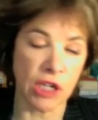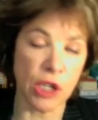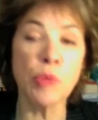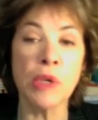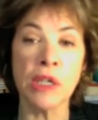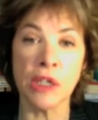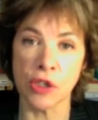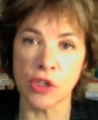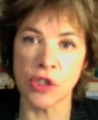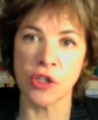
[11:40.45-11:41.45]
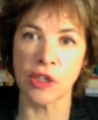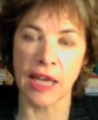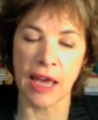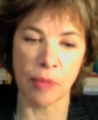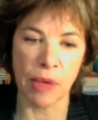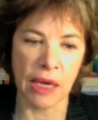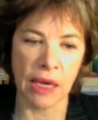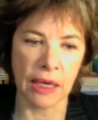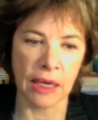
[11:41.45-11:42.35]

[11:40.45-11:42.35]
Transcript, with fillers: And it's been a concerted campaign.